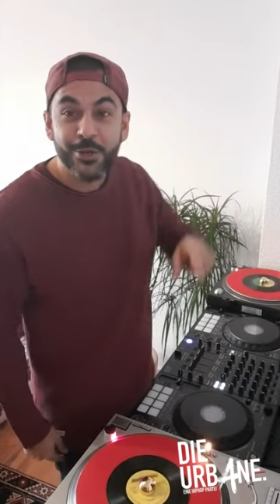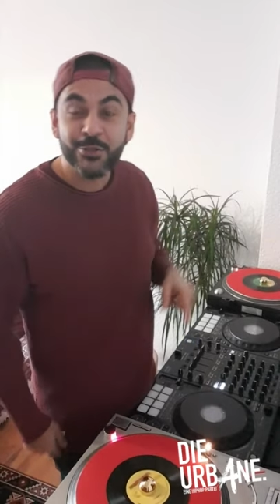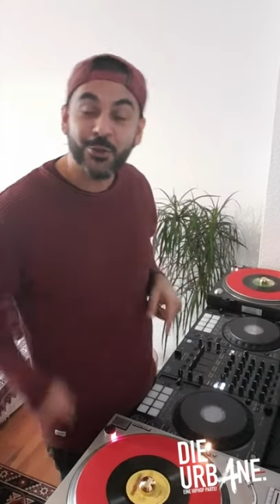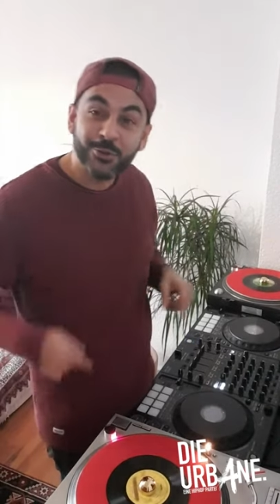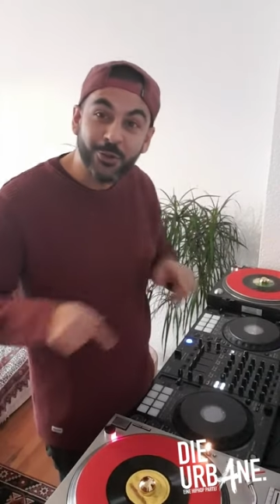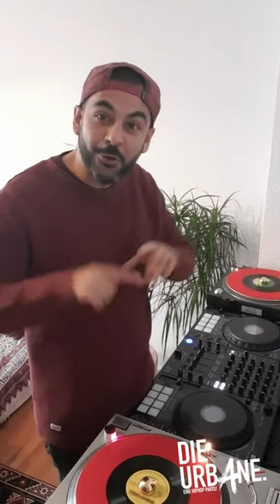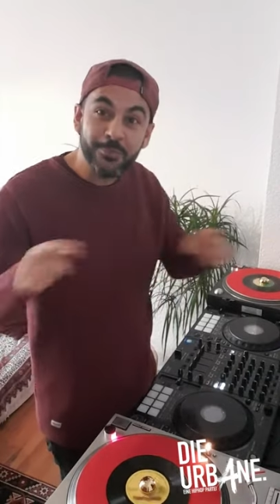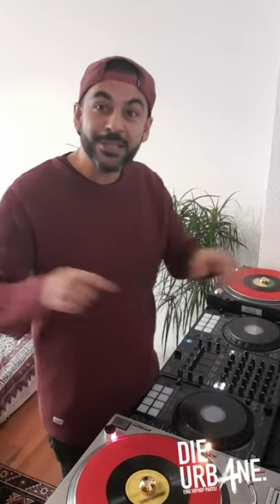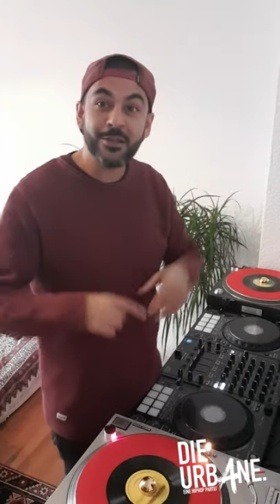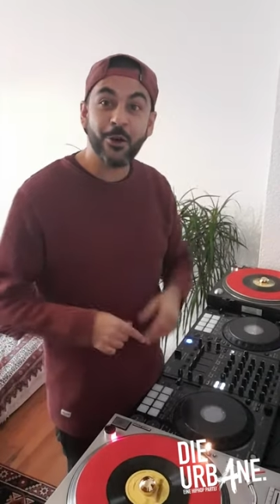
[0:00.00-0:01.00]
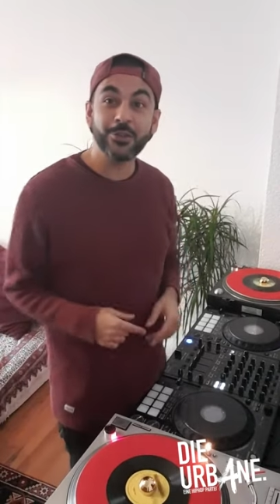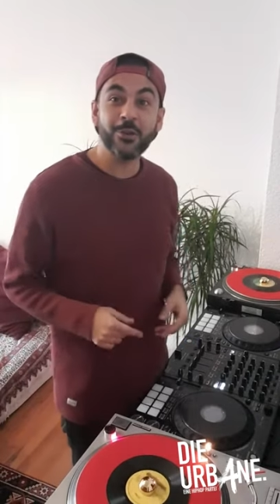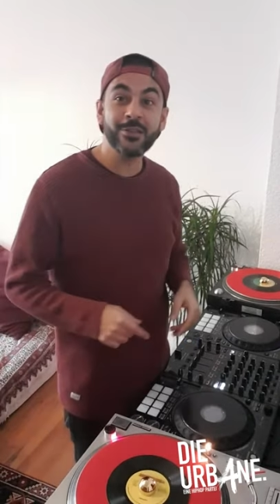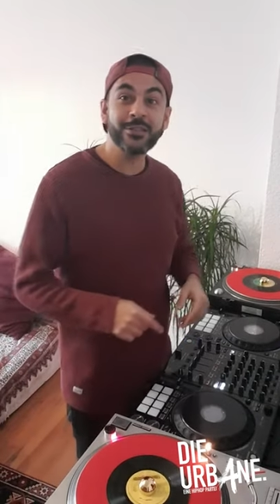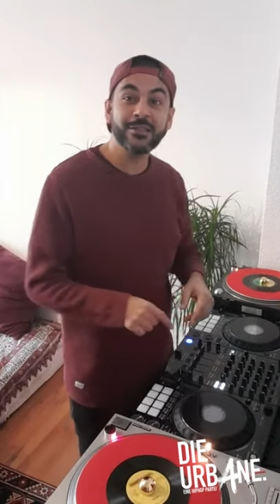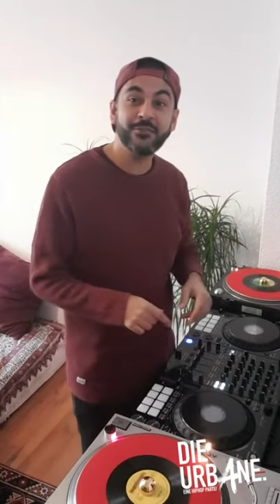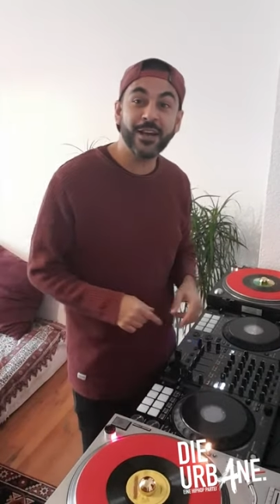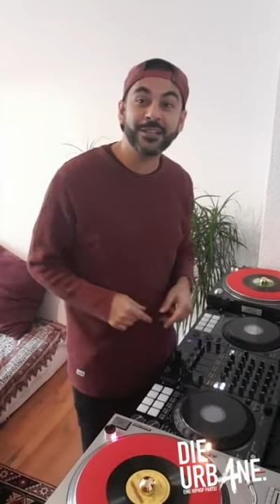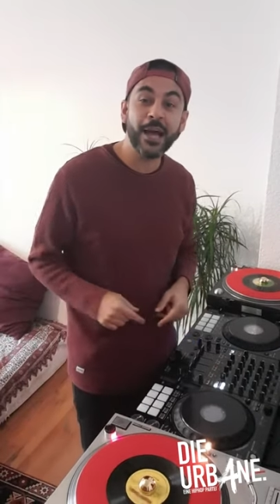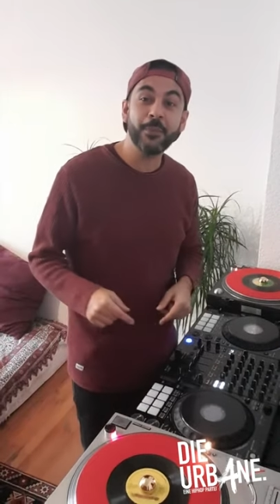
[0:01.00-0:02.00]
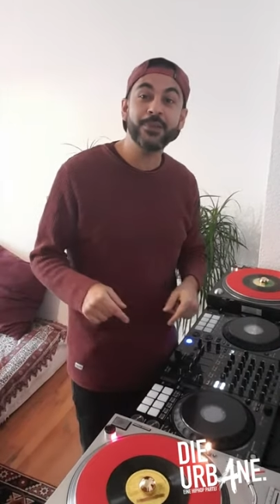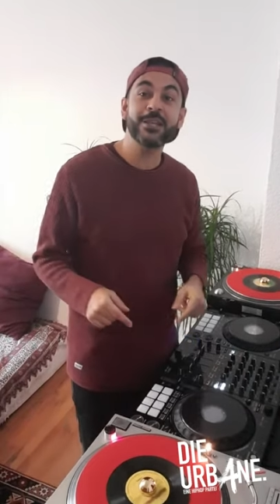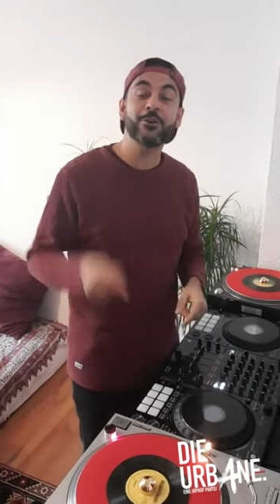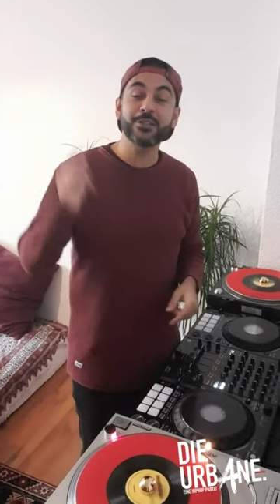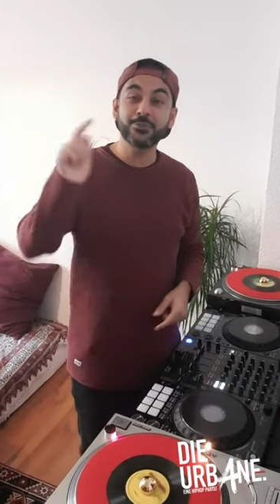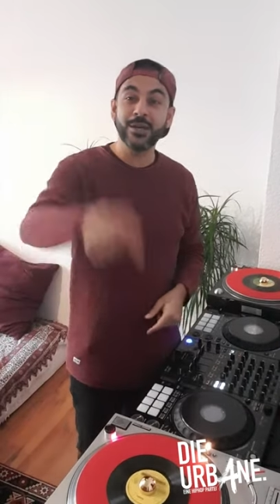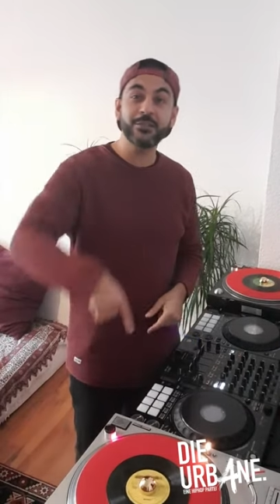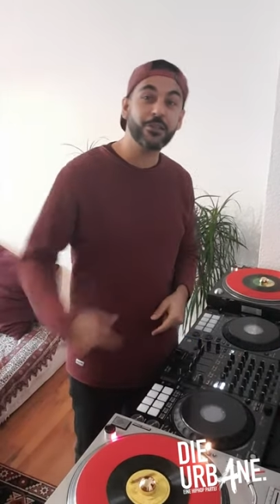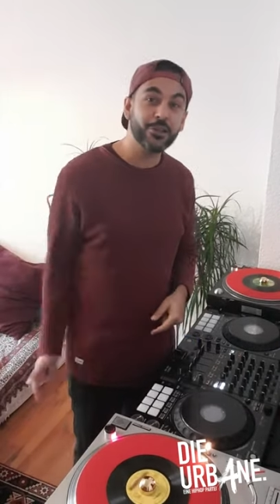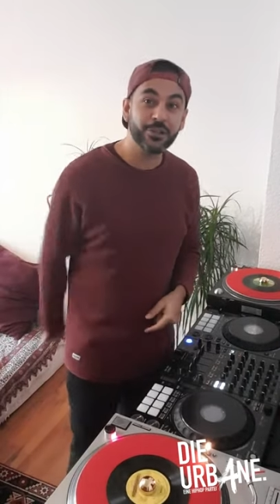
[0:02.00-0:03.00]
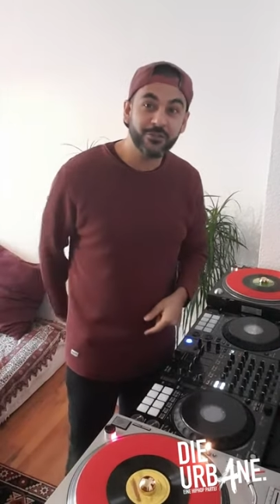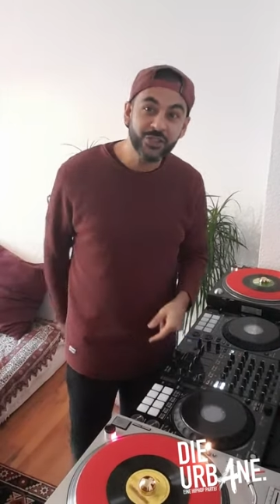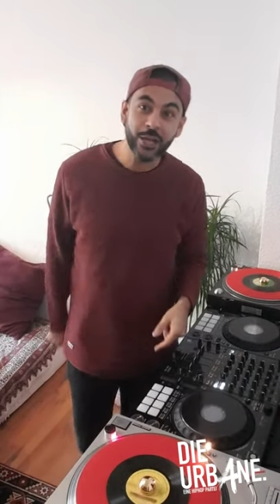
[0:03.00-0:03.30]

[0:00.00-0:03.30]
So don't miss out on this event happening on the 23rd of